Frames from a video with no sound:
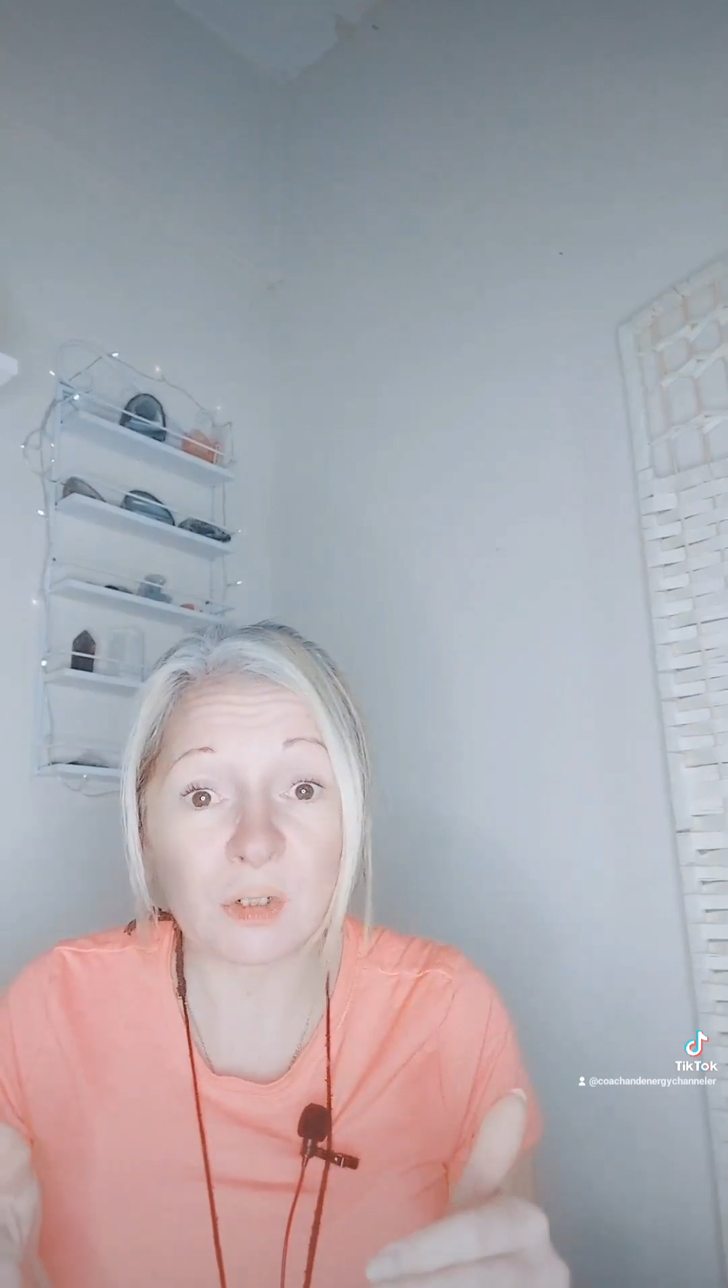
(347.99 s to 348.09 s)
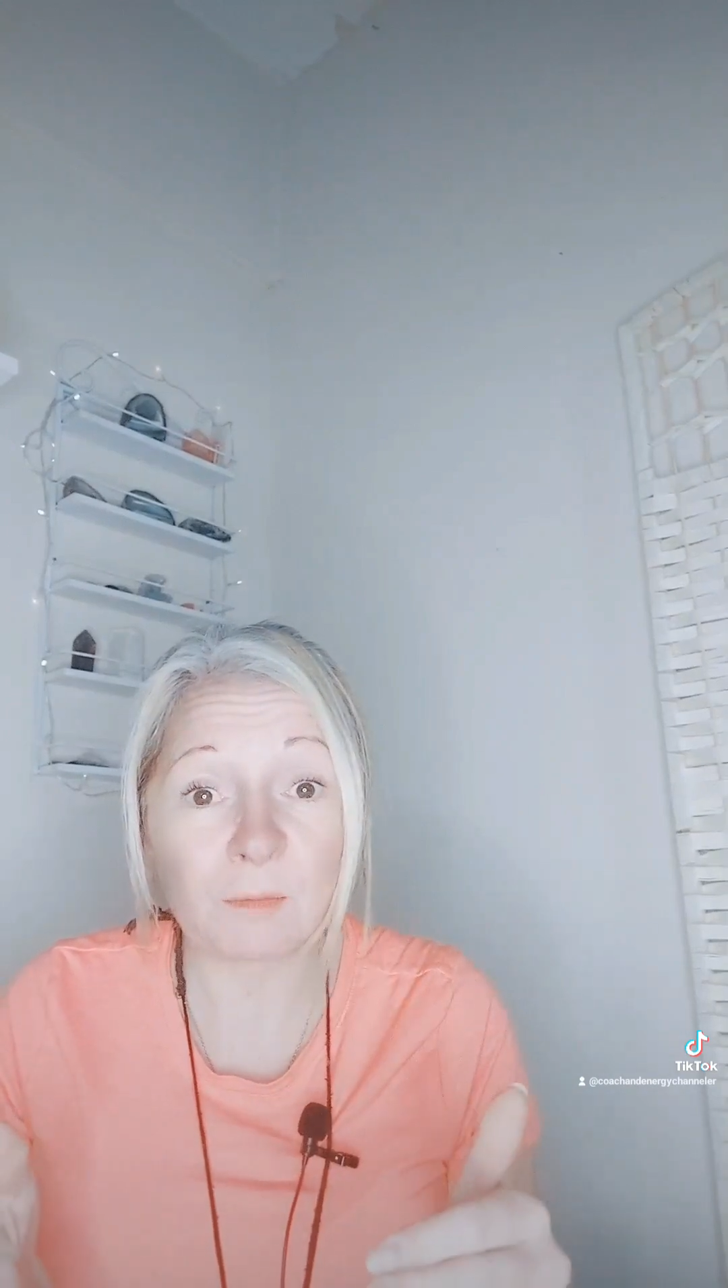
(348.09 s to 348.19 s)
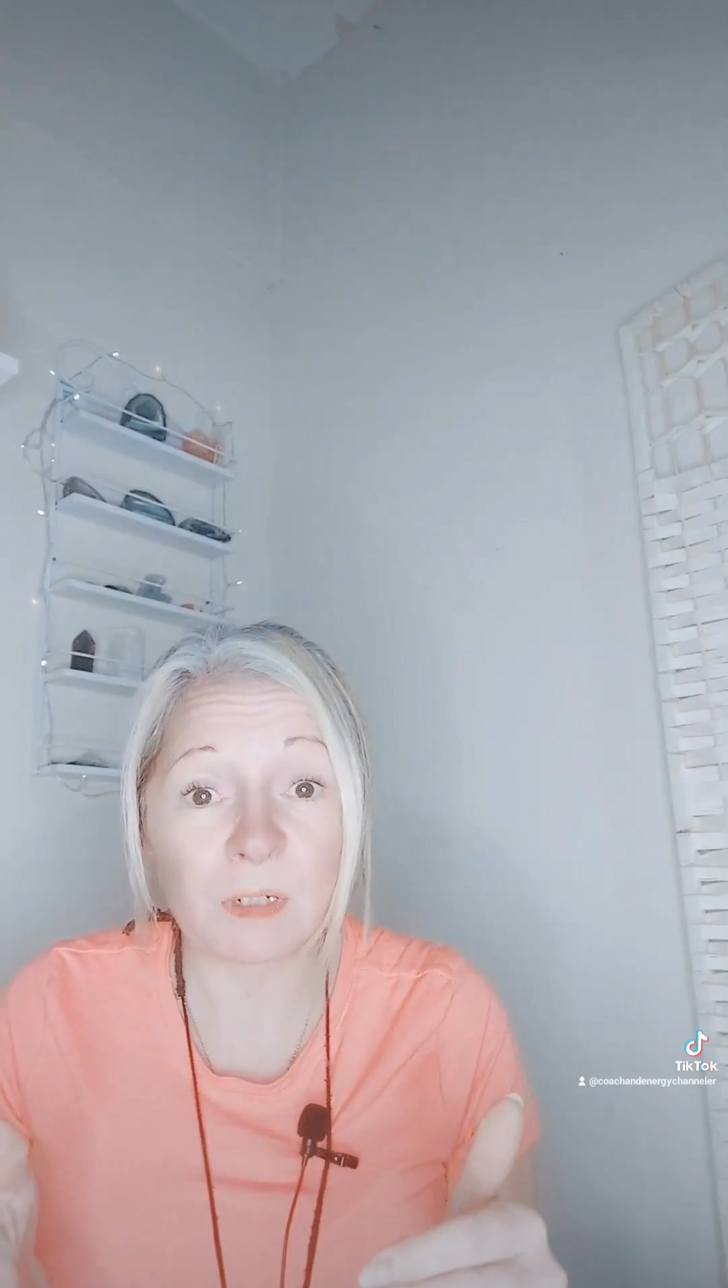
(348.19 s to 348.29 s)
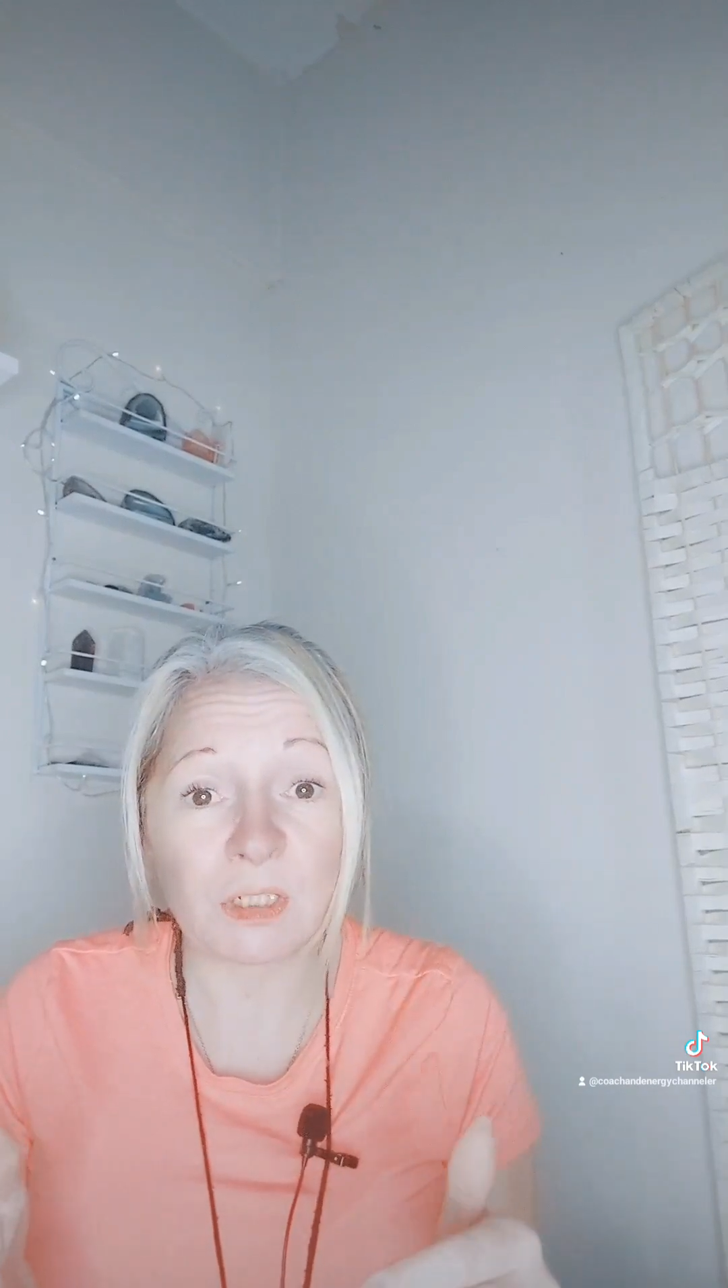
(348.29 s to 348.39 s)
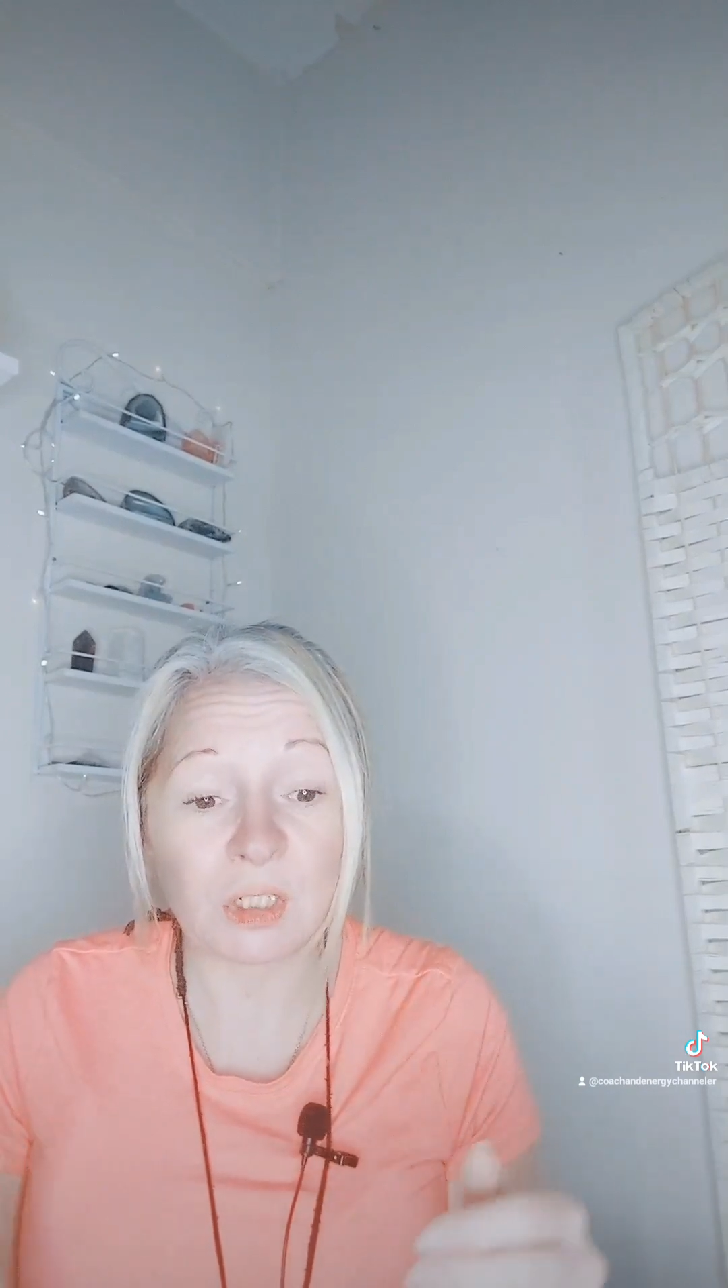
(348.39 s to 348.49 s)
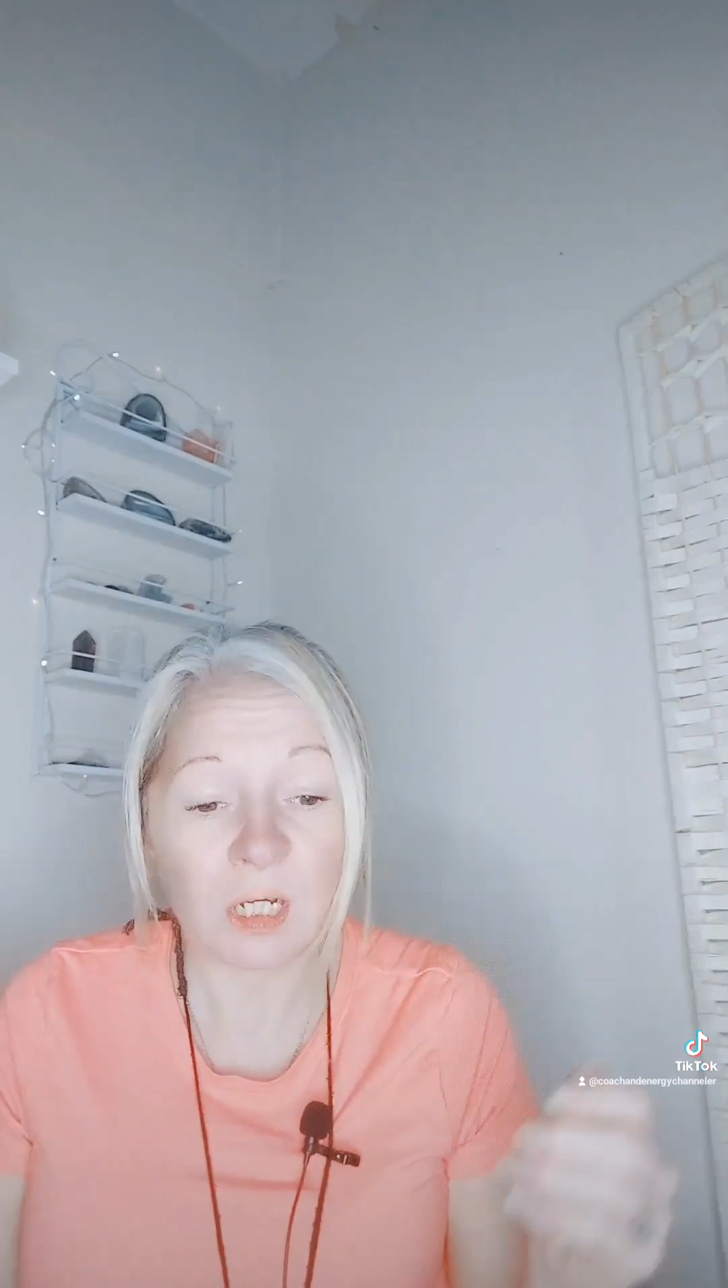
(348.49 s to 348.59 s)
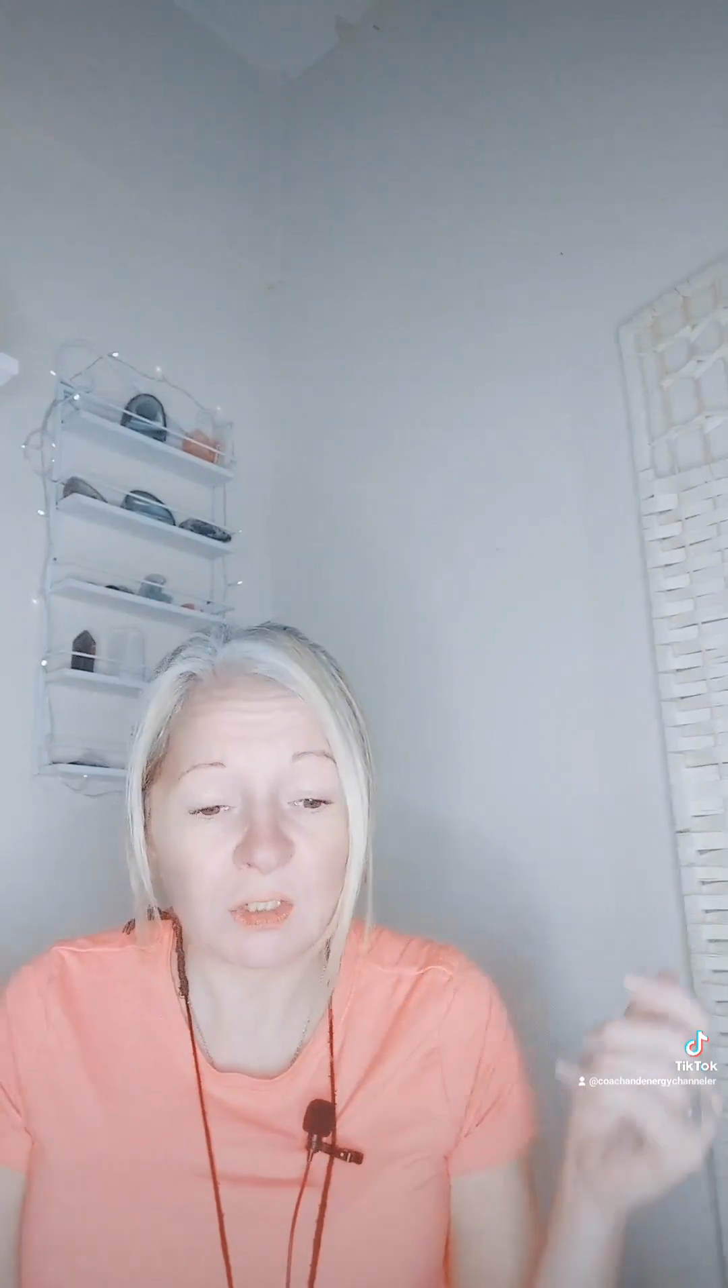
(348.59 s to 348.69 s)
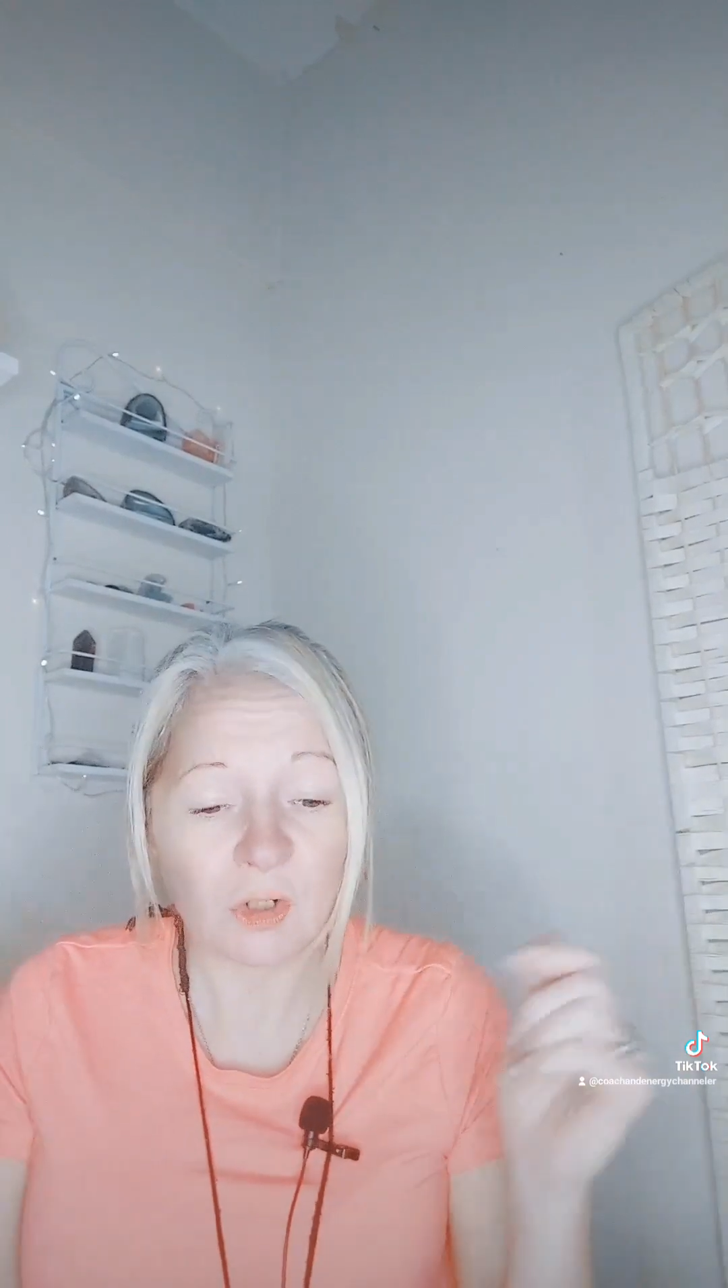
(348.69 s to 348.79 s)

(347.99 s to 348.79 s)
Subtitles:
too much.